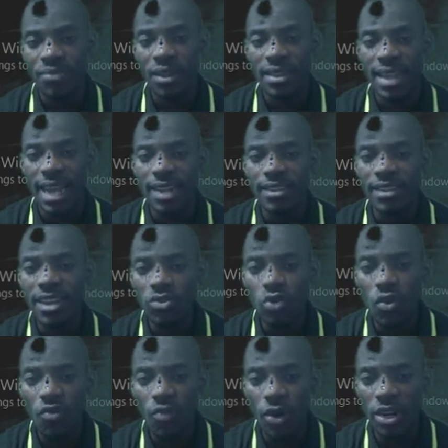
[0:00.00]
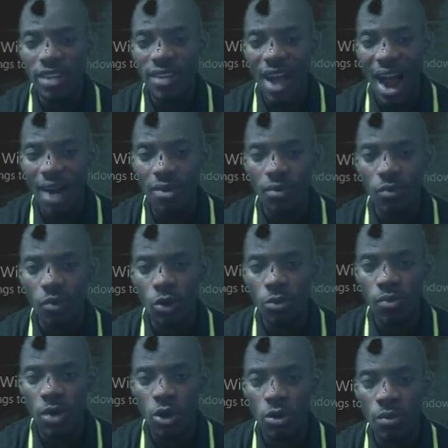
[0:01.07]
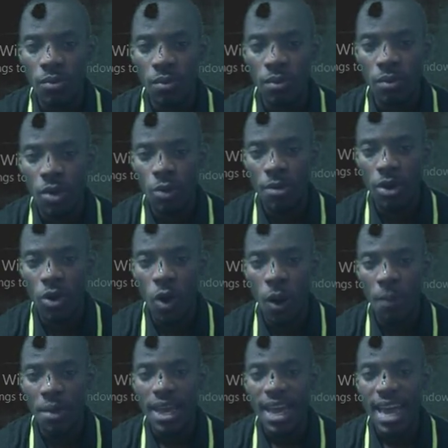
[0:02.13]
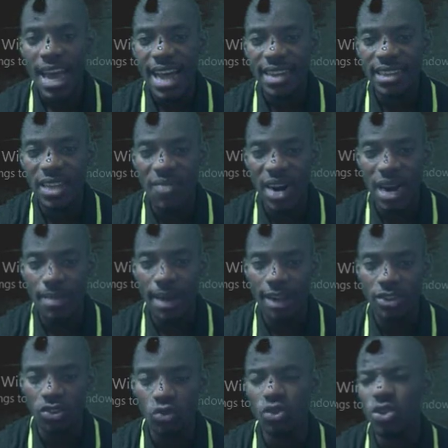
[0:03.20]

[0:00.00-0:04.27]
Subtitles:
Then this root for this r will become 8 divided by 2.